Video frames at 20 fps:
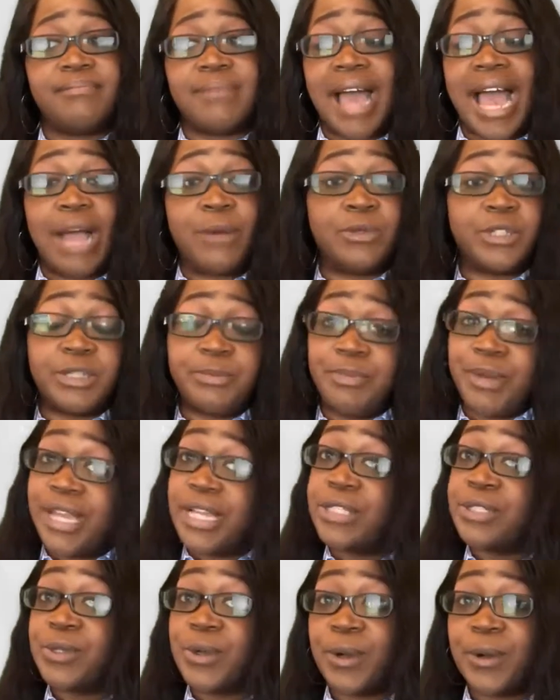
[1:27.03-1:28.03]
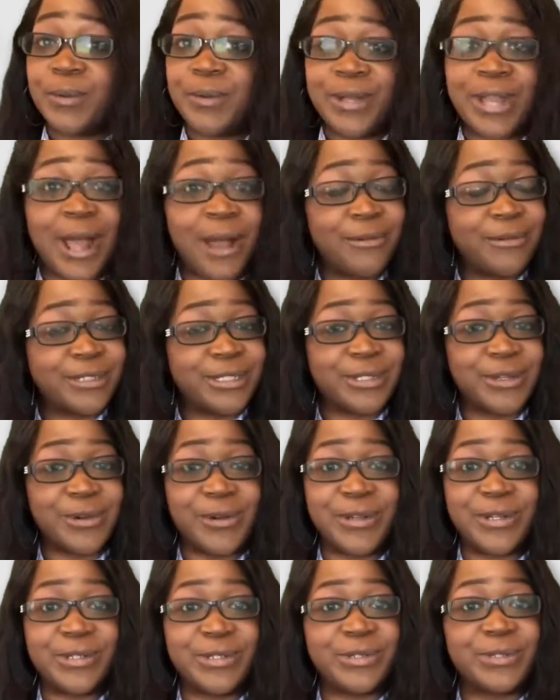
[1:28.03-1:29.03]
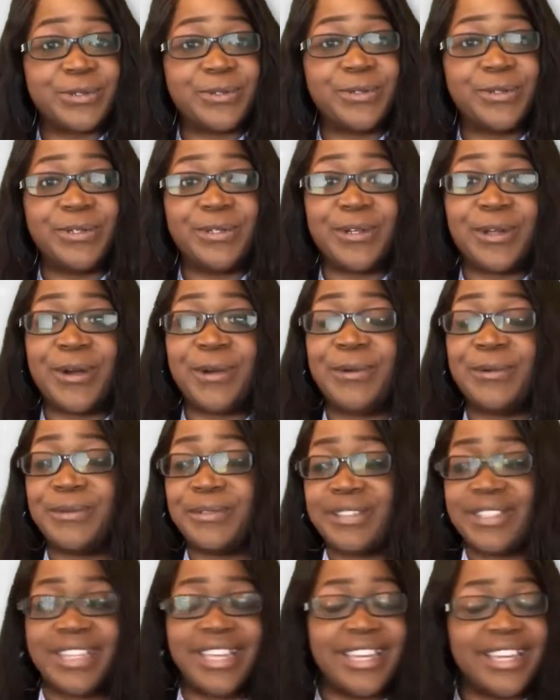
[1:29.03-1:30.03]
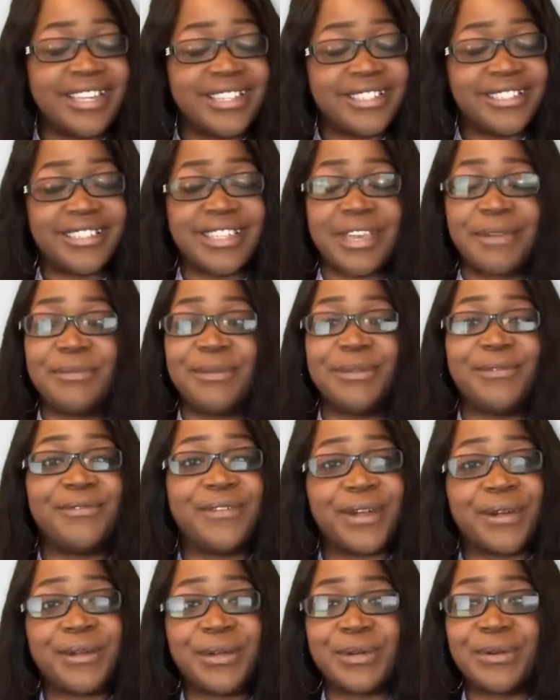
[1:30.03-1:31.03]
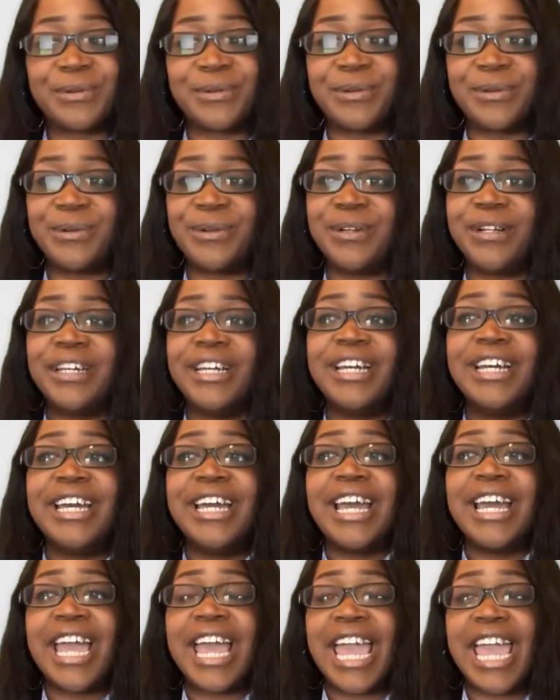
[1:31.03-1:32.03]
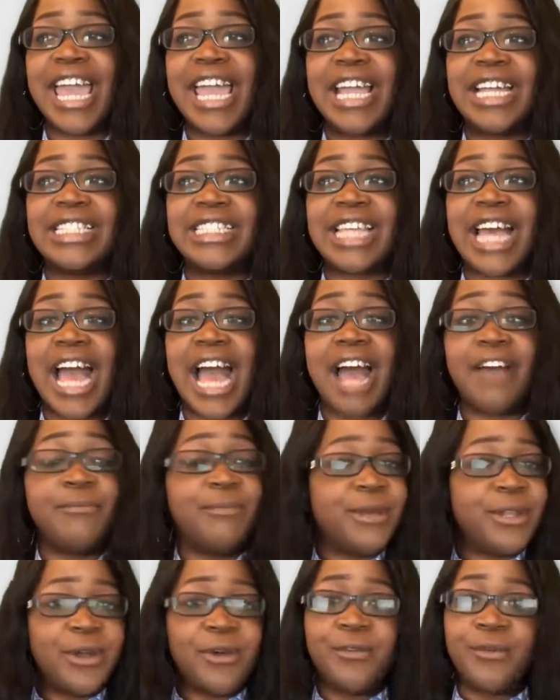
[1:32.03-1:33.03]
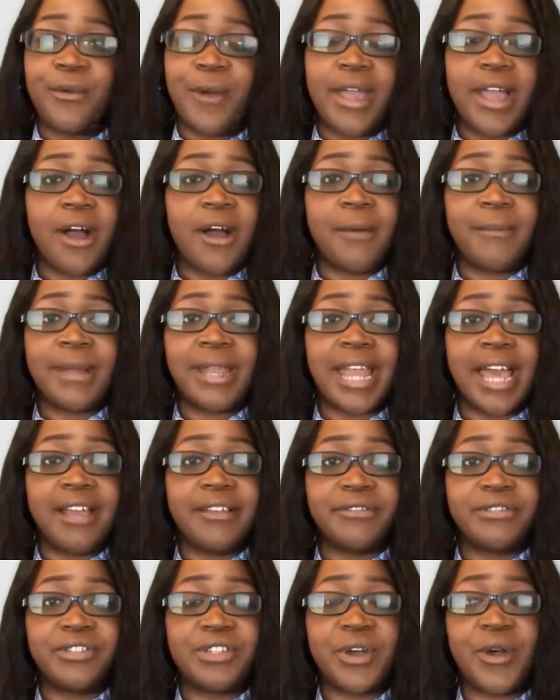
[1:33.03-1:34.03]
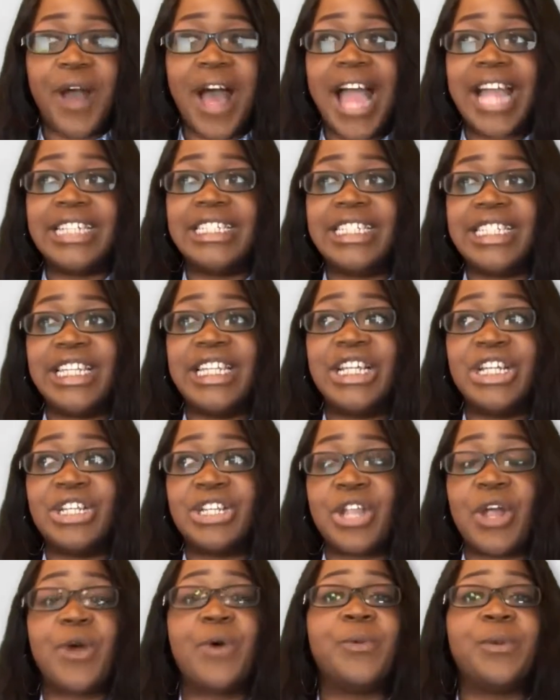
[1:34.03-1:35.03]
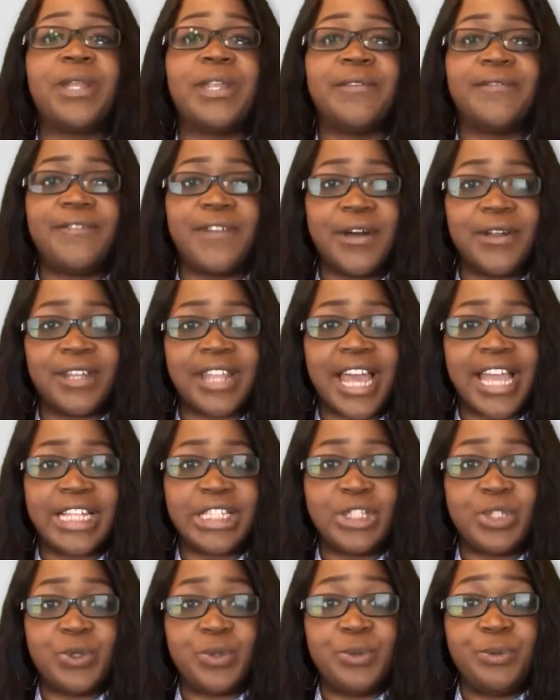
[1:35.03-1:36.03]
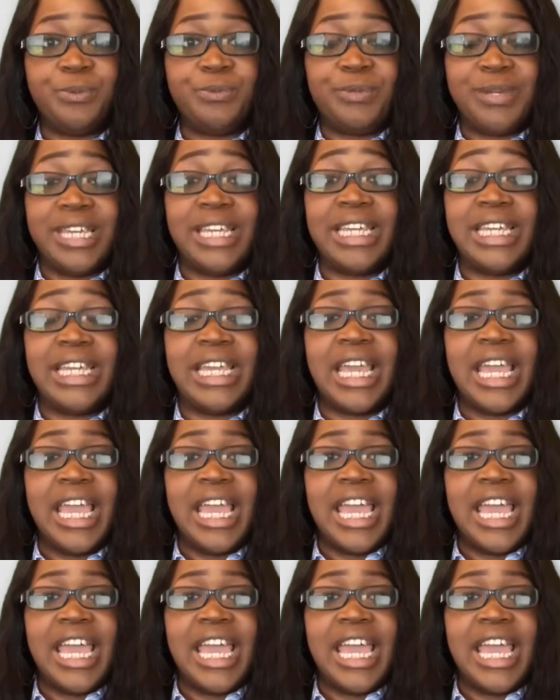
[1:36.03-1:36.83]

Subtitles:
was picked on when I was going to school. You know, kids can be very cruel. And I've been overweight all my life. So I didn't know what it felt like to be